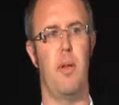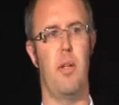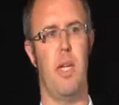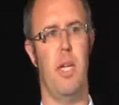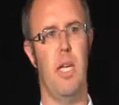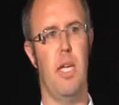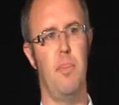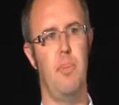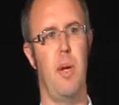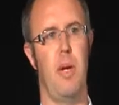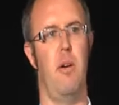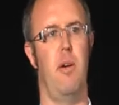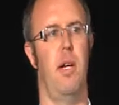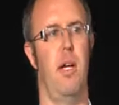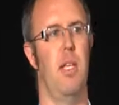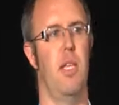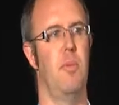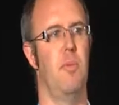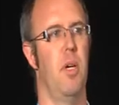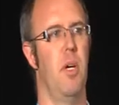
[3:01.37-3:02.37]
key barrier
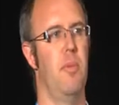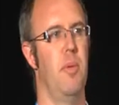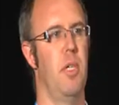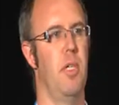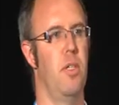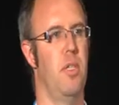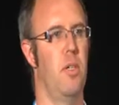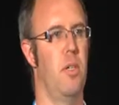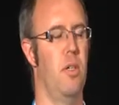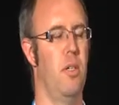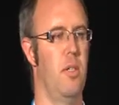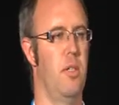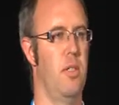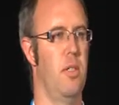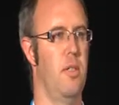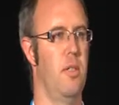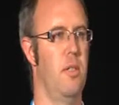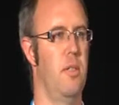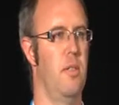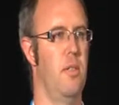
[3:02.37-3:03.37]
at the moment is
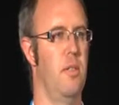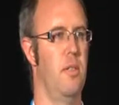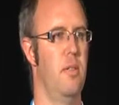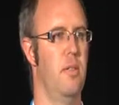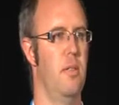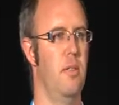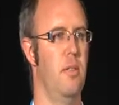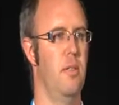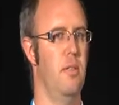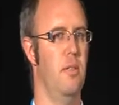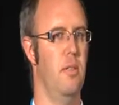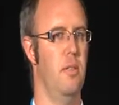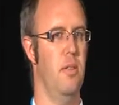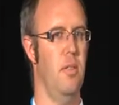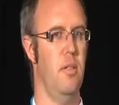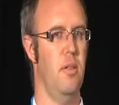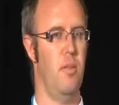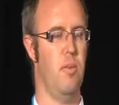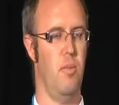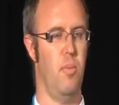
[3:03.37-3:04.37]
cost.
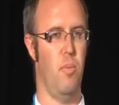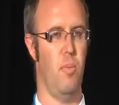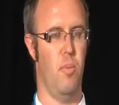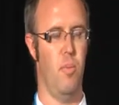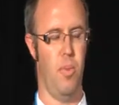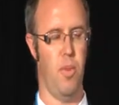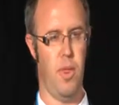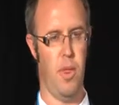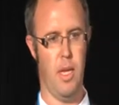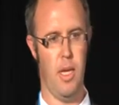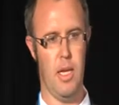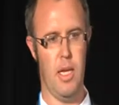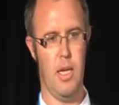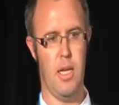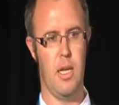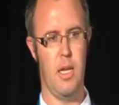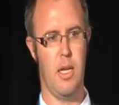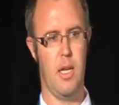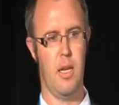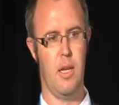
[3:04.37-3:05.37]

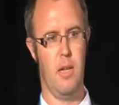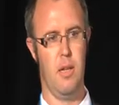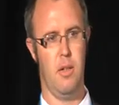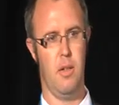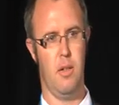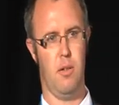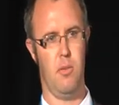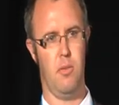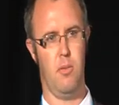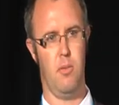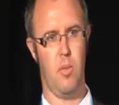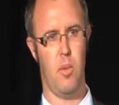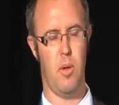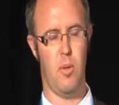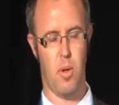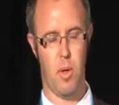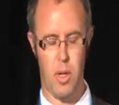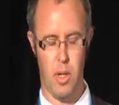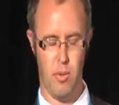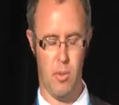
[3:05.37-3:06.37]

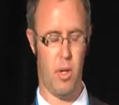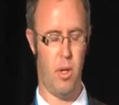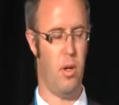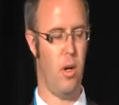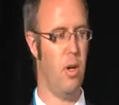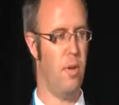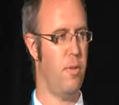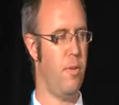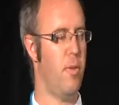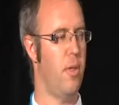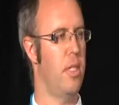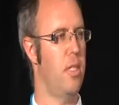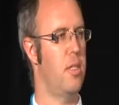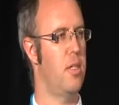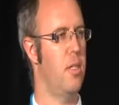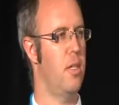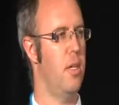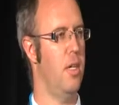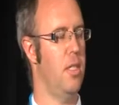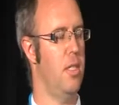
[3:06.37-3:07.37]
While off-grid
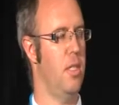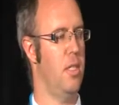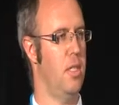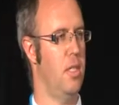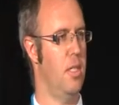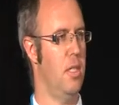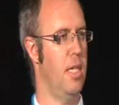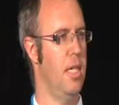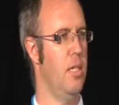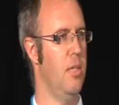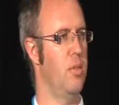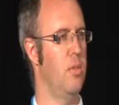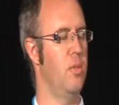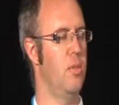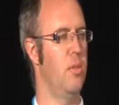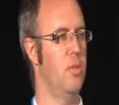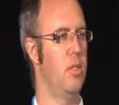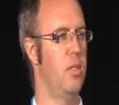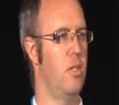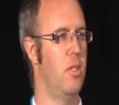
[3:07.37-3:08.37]
sites such as
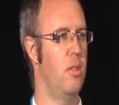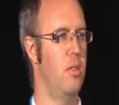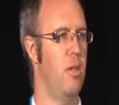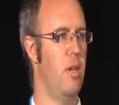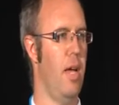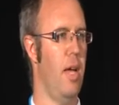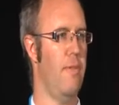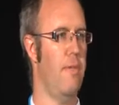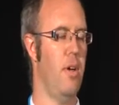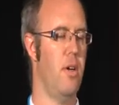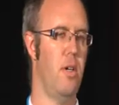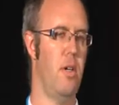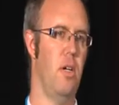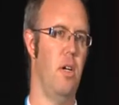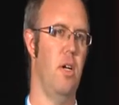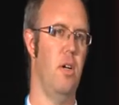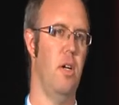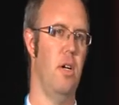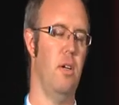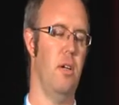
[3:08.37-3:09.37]
diesel do have
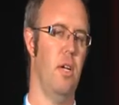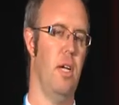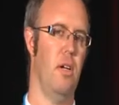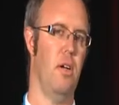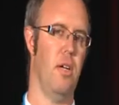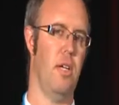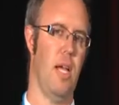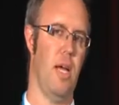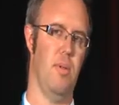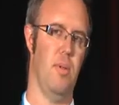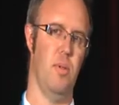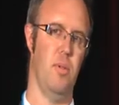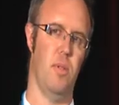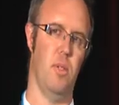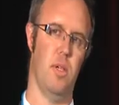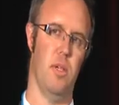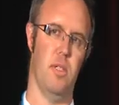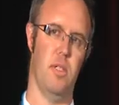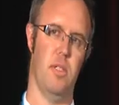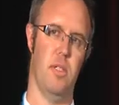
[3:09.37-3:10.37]
higher capital
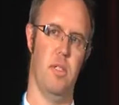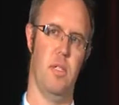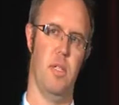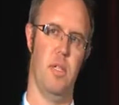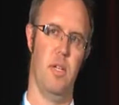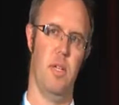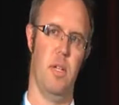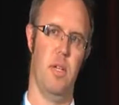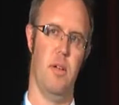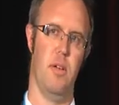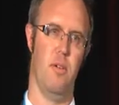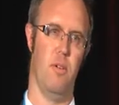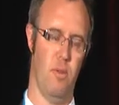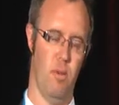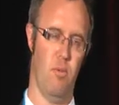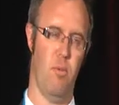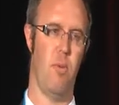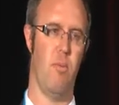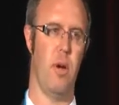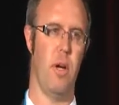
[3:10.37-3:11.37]
costs
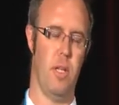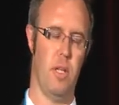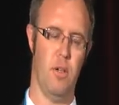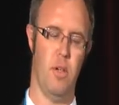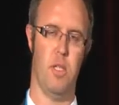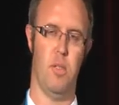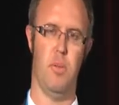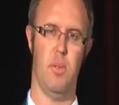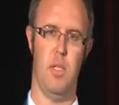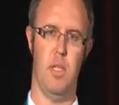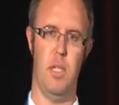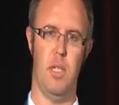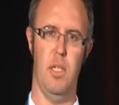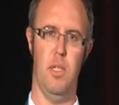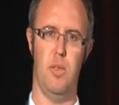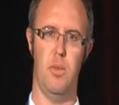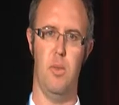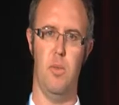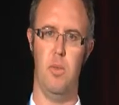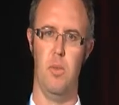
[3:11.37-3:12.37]
or running costs with
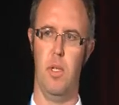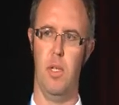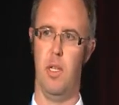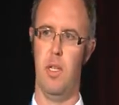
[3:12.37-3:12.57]
diesel,